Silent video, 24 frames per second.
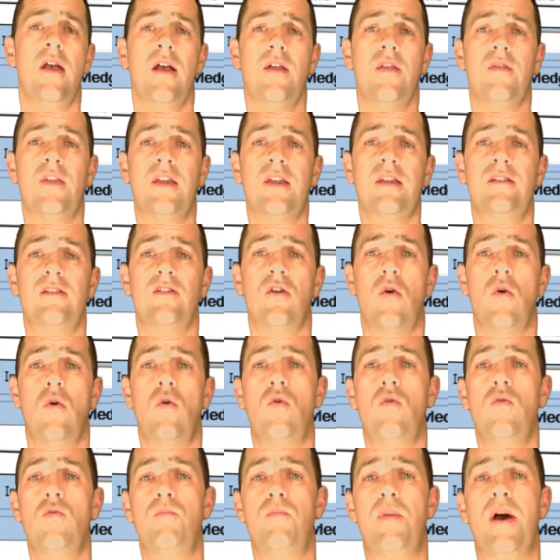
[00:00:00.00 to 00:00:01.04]
These are
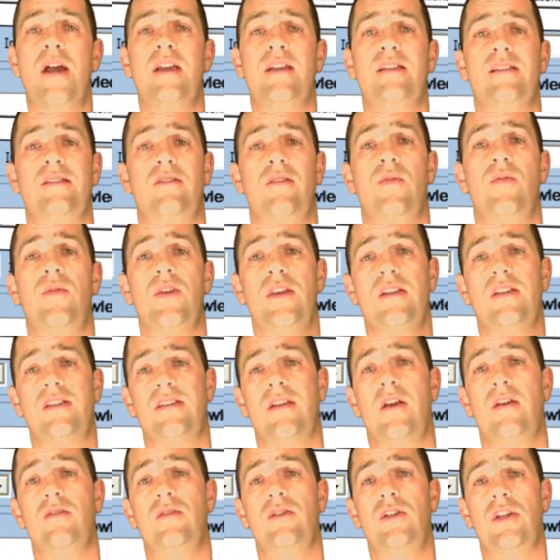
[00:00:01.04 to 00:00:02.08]
all based on the
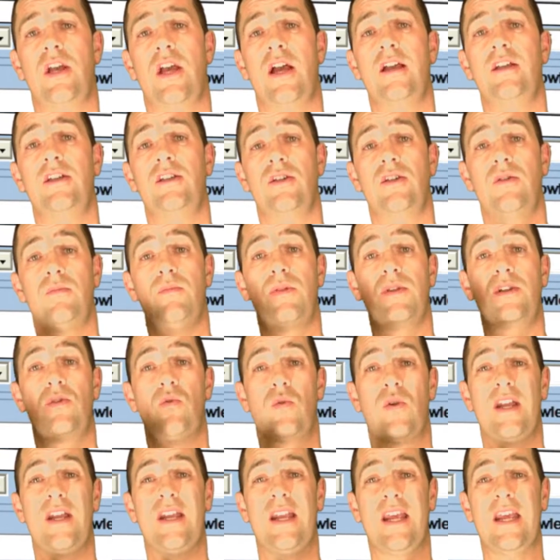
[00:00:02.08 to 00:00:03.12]
association
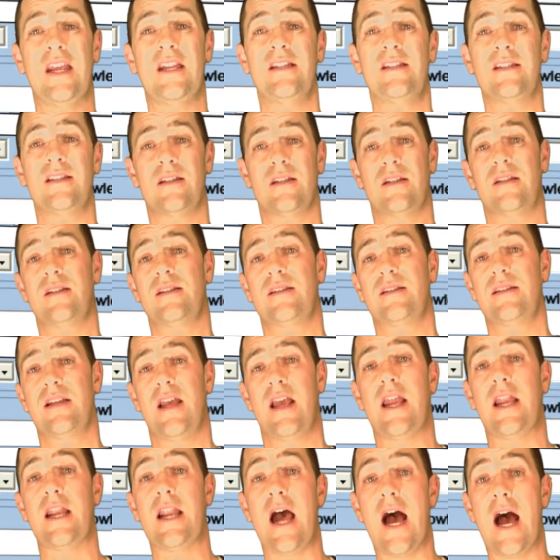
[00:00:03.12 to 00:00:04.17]
between incidents
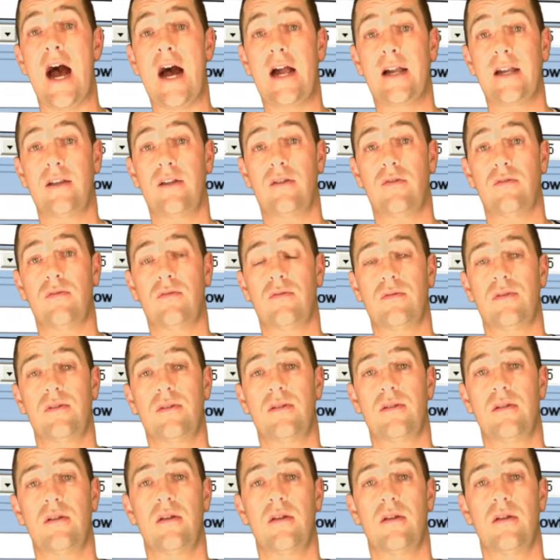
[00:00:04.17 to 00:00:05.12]
and articles.